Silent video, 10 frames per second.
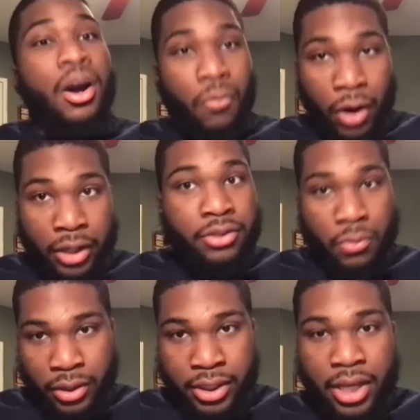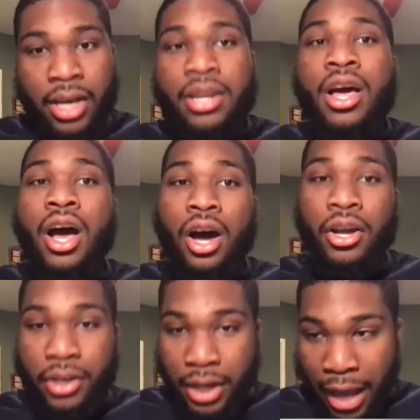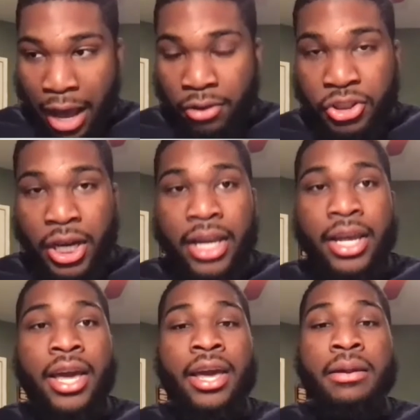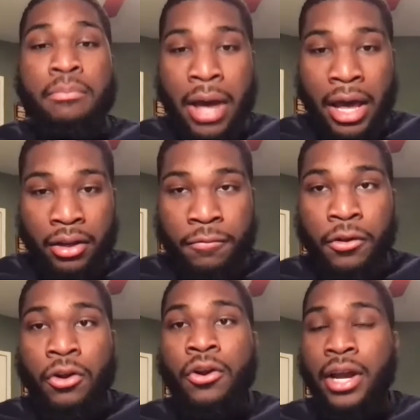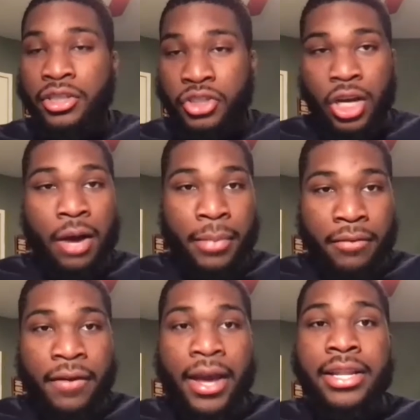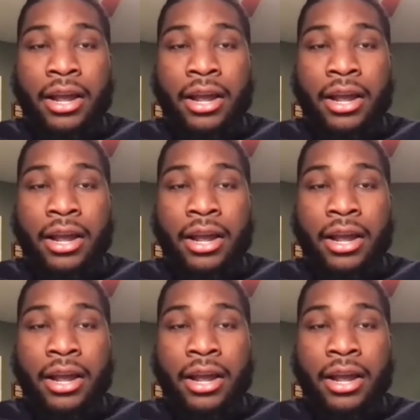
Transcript: Once again under Kyle Shanahan, Matt LaFleur, and Sean McVay.